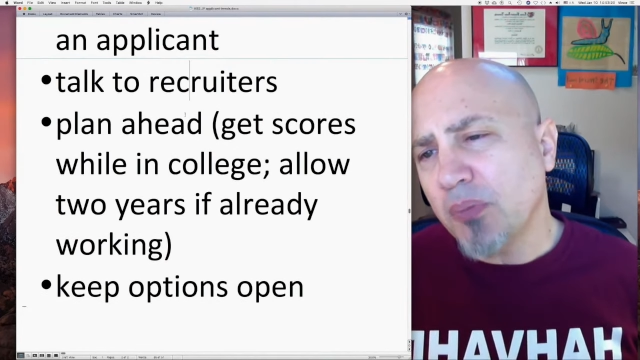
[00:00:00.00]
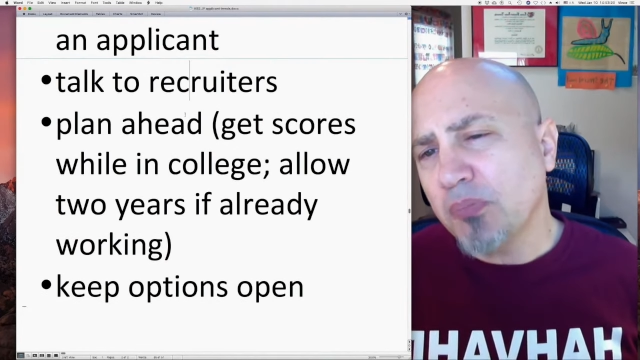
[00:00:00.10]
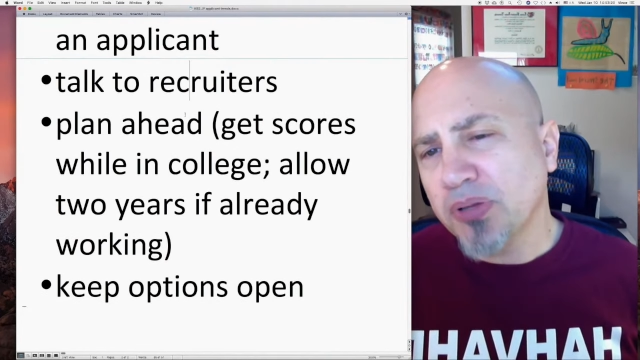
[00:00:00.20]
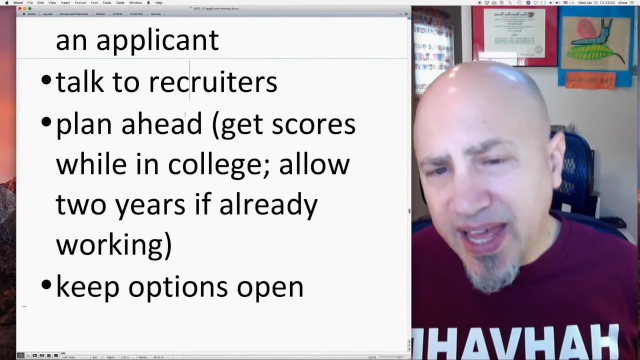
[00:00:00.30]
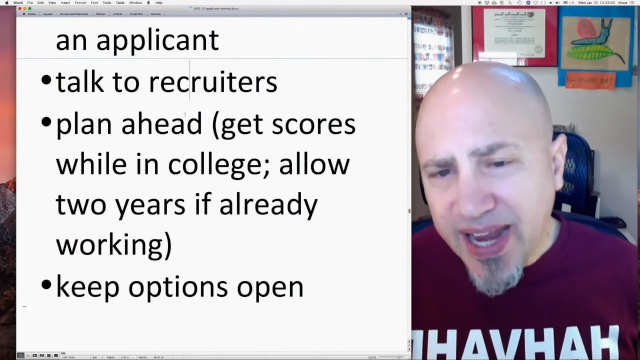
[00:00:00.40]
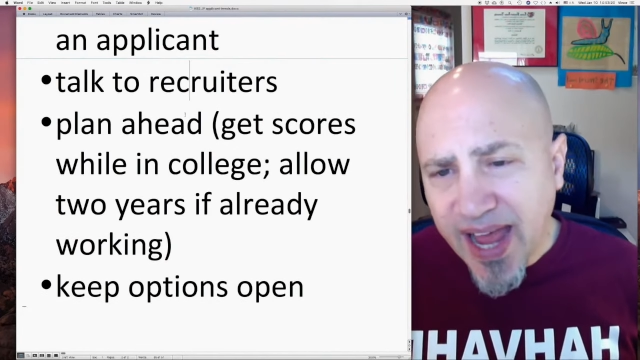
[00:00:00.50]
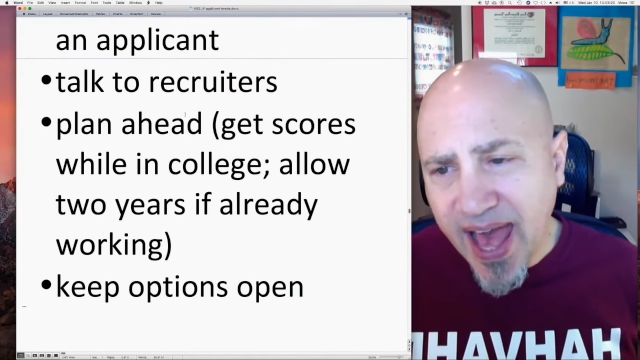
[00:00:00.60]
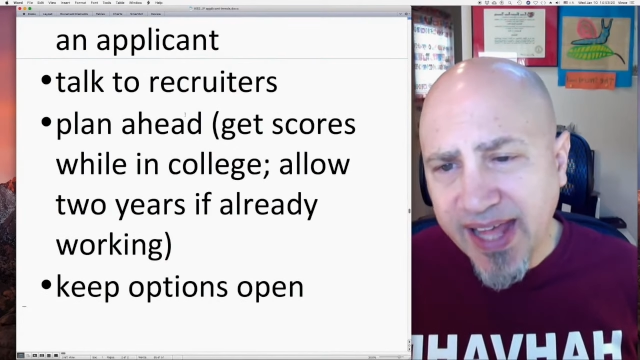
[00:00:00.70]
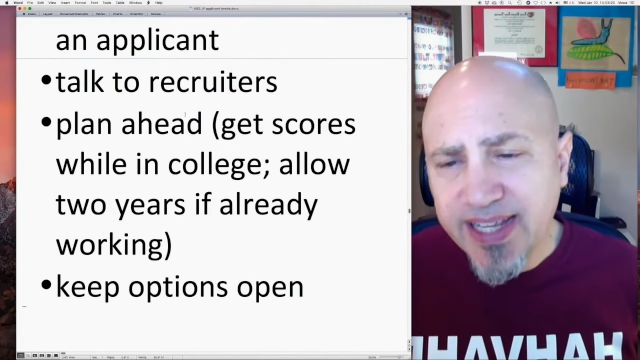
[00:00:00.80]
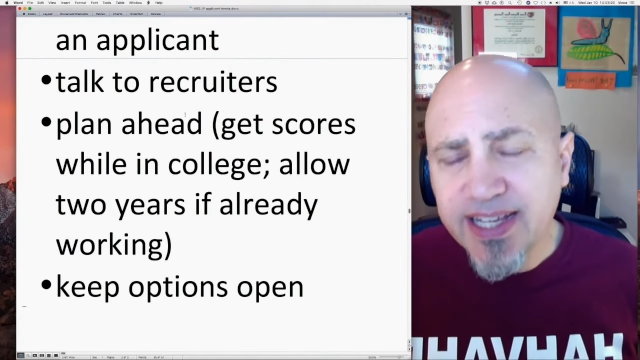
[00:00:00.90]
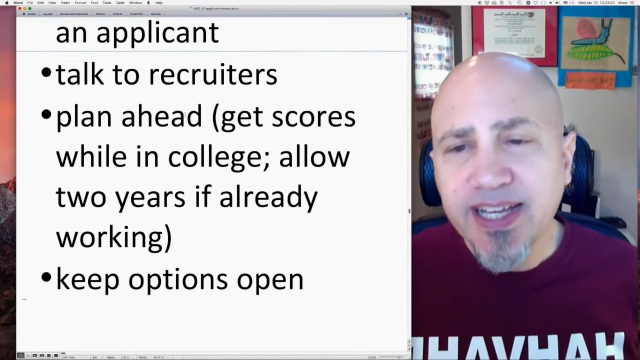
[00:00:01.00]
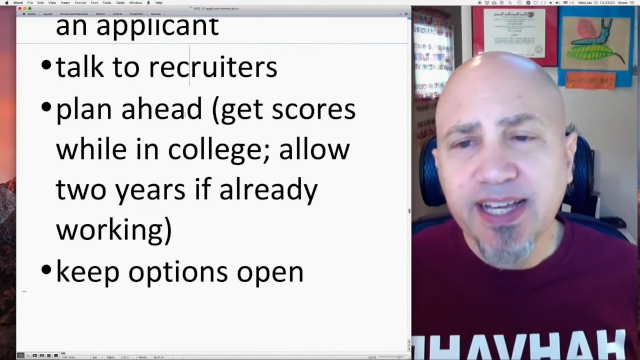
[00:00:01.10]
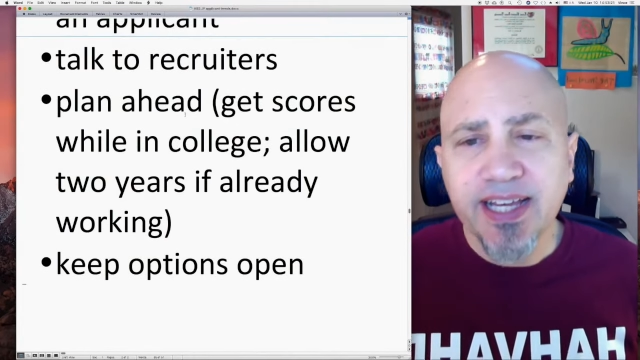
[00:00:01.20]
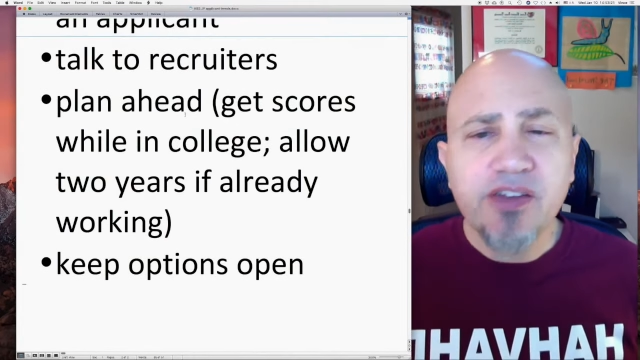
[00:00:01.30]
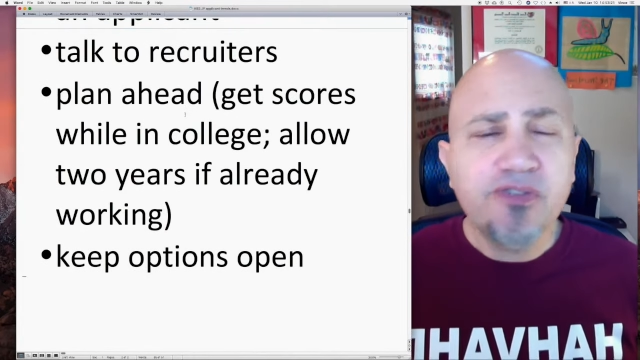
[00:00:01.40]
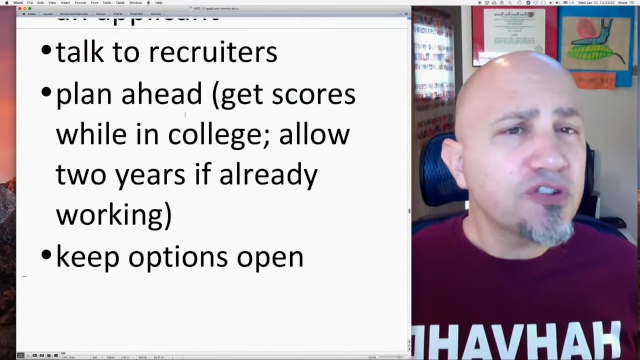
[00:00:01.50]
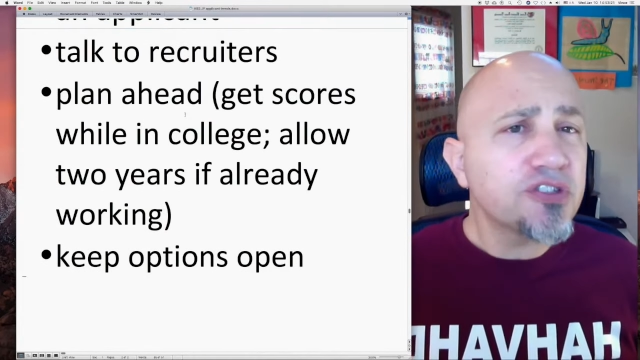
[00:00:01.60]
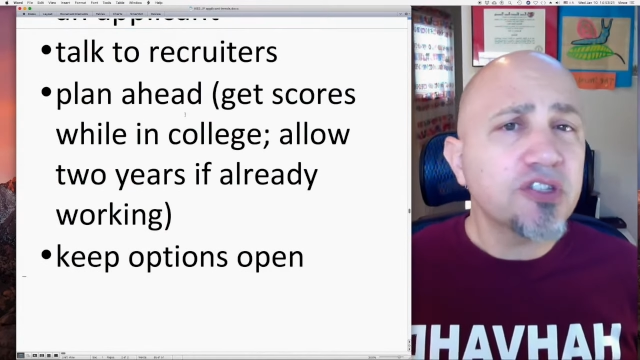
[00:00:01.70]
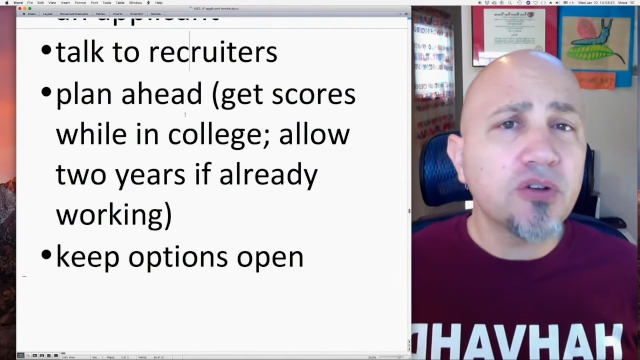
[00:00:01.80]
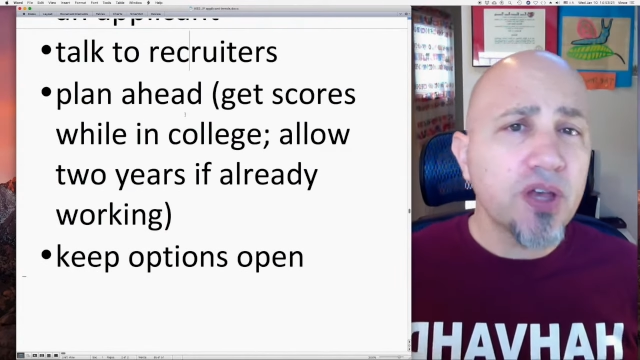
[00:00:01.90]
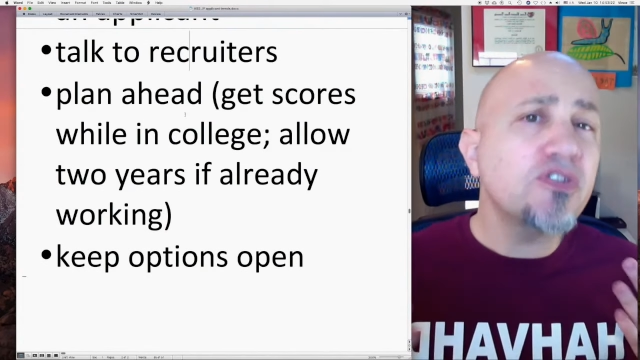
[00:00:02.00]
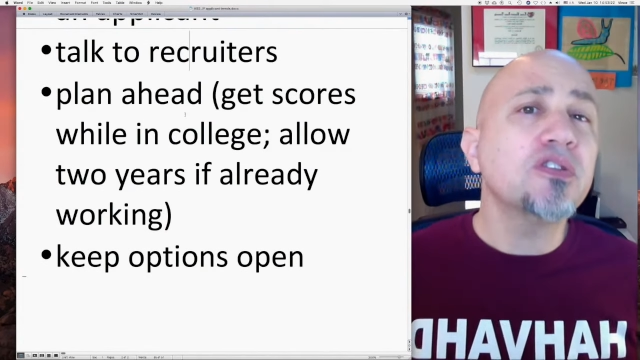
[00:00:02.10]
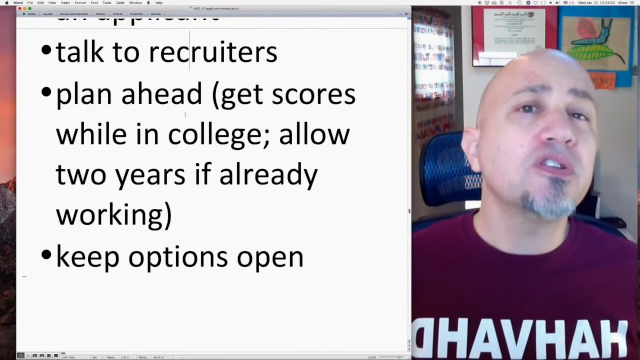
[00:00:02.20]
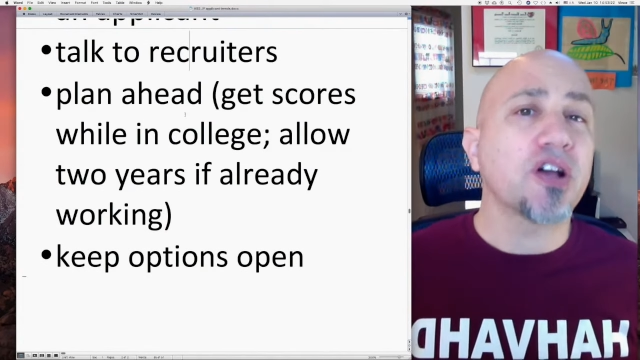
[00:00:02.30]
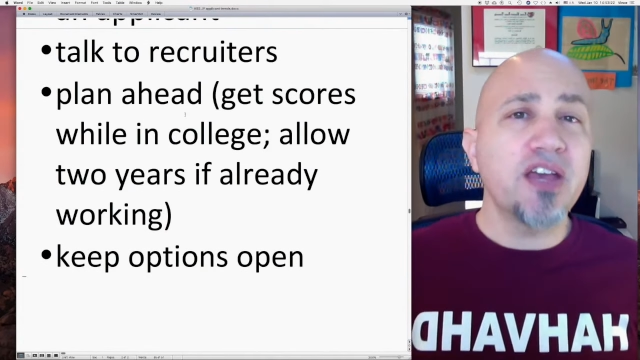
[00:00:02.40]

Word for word: plan ahead. If you're still, if you're look,